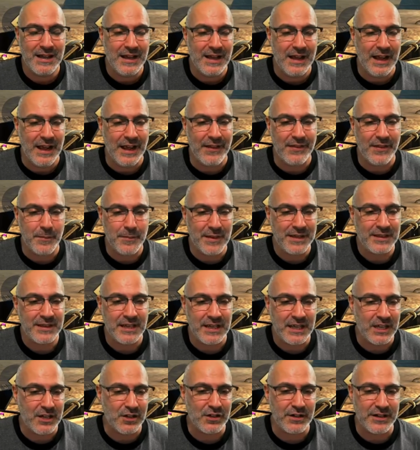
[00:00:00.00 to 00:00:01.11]
And the big thing
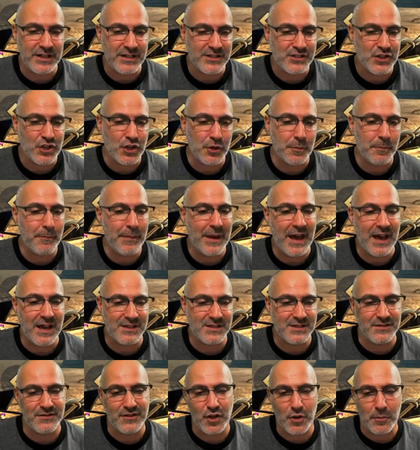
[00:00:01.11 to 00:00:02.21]
here is her
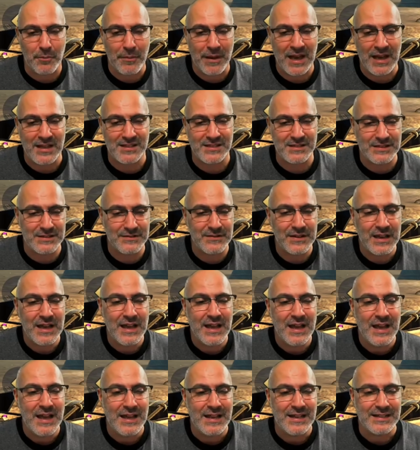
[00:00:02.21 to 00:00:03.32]
passive. Her passive
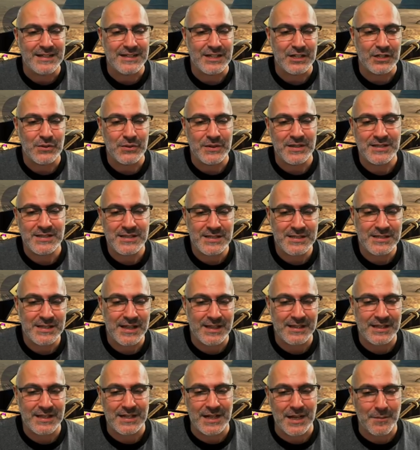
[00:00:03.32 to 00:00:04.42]
decreases the
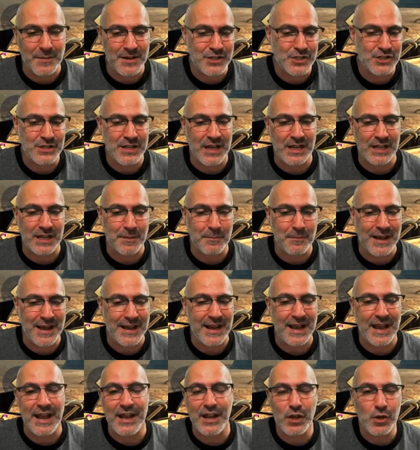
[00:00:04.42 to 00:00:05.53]
damage taken by
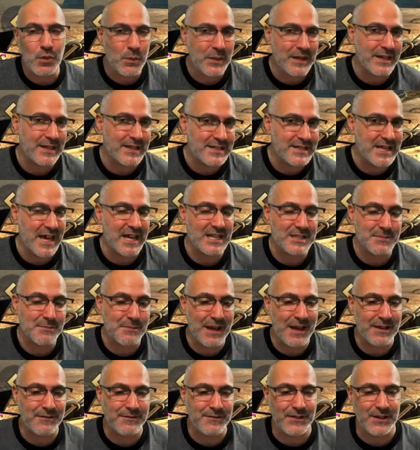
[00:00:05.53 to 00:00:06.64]
AoE attacks by
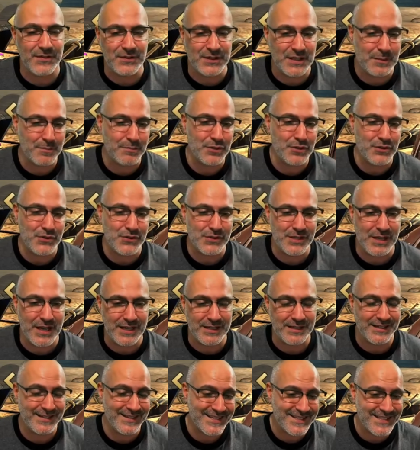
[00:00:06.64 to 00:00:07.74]
fifty percent.
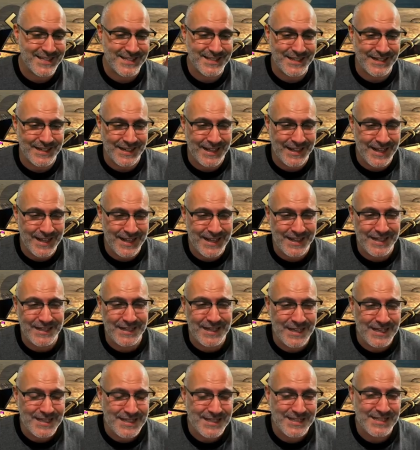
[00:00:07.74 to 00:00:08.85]
This is an
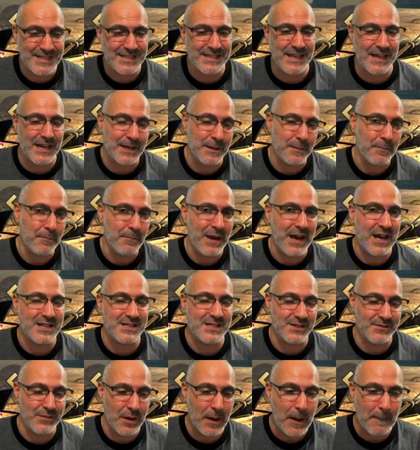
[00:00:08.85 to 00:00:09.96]
insane
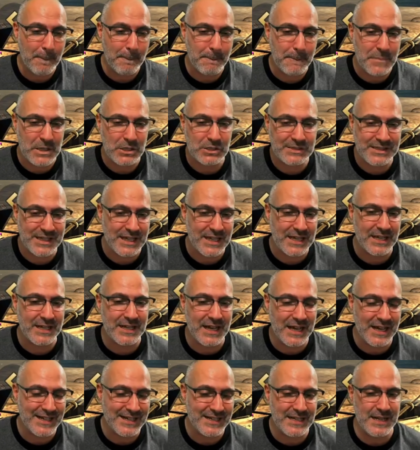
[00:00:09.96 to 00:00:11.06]
passive, a built-in
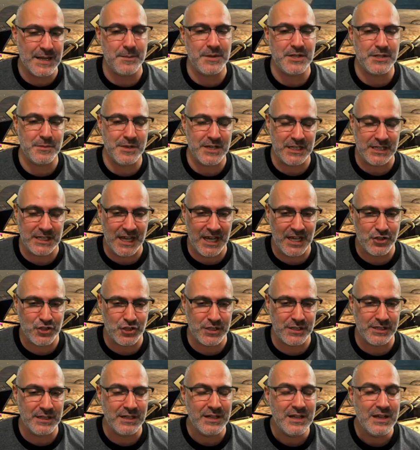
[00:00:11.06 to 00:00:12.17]
damage
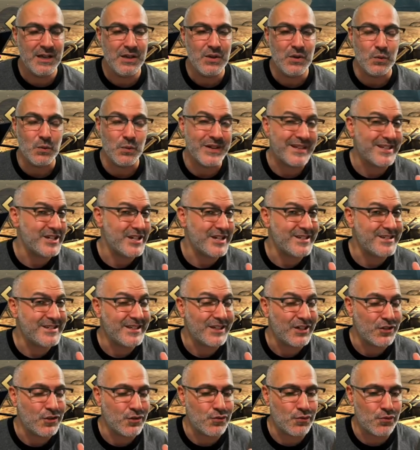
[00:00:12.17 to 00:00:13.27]
mitigation, which is
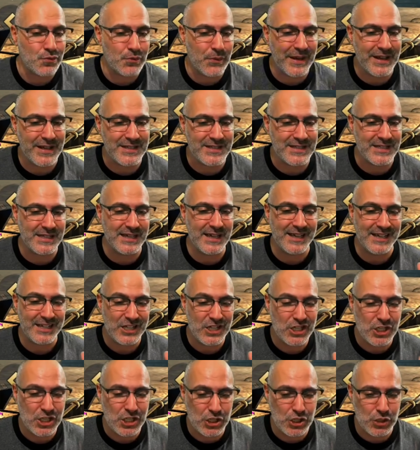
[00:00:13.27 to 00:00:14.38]
crazy.
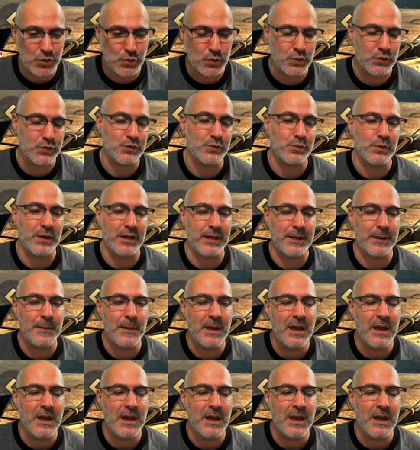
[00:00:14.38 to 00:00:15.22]
Huge, right?